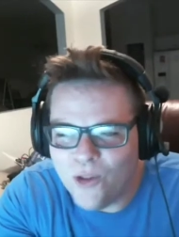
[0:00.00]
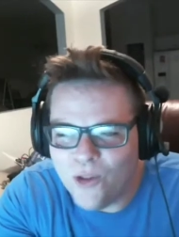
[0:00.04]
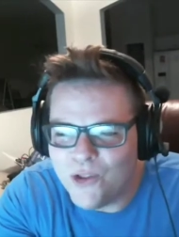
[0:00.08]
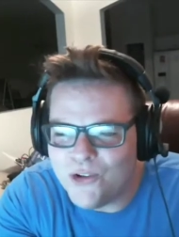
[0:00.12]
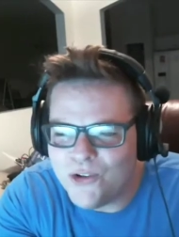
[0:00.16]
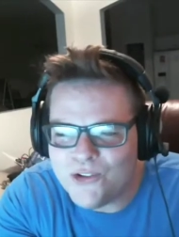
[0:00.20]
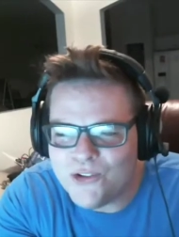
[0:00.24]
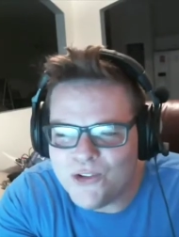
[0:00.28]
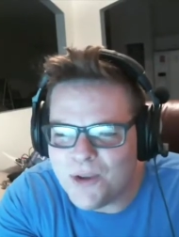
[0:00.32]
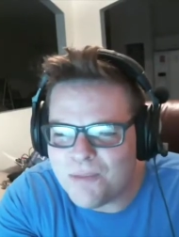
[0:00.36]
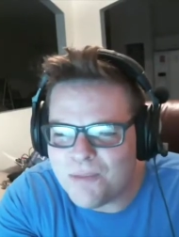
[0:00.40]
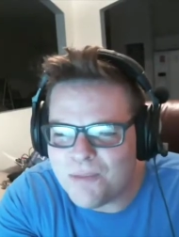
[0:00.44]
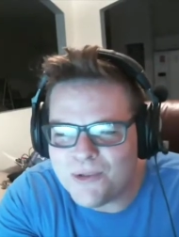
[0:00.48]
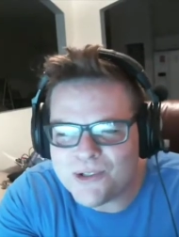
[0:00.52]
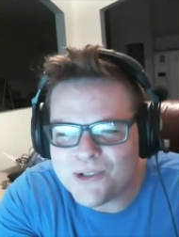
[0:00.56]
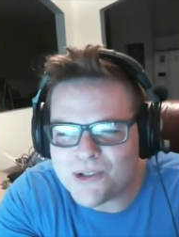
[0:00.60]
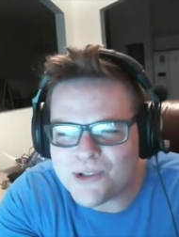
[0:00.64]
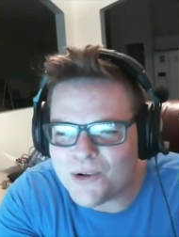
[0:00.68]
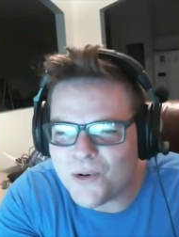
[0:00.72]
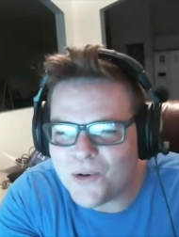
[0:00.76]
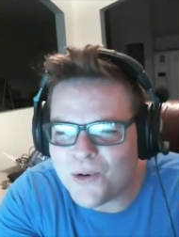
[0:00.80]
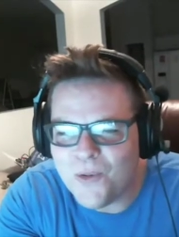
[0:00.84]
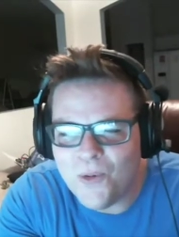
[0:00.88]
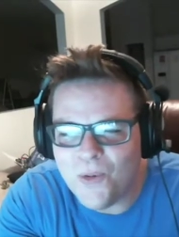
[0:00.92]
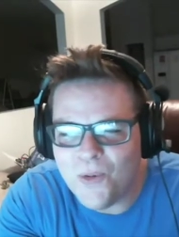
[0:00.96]
Well, oh, those
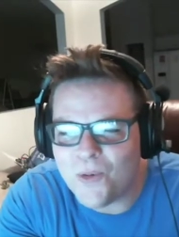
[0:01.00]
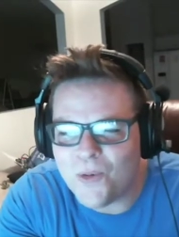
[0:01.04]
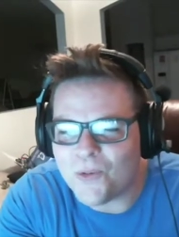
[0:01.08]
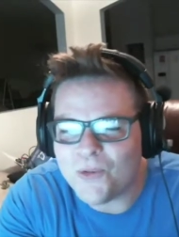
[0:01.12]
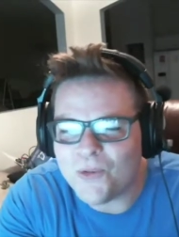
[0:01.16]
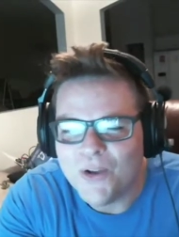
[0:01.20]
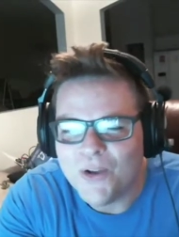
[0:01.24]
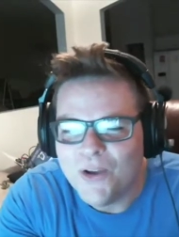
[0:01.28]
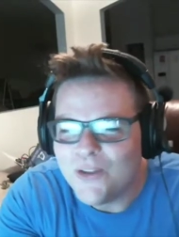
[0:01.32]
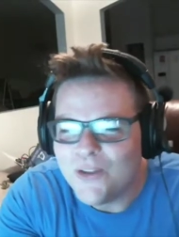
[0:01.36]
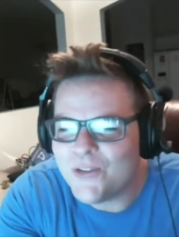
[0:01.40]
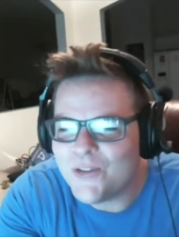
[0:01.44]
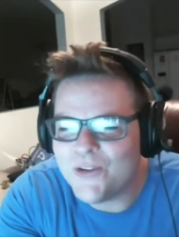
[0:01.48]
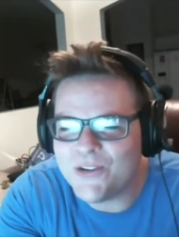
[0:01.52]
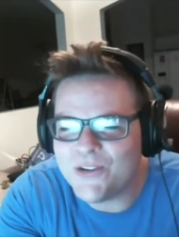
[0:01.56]
numbers are old.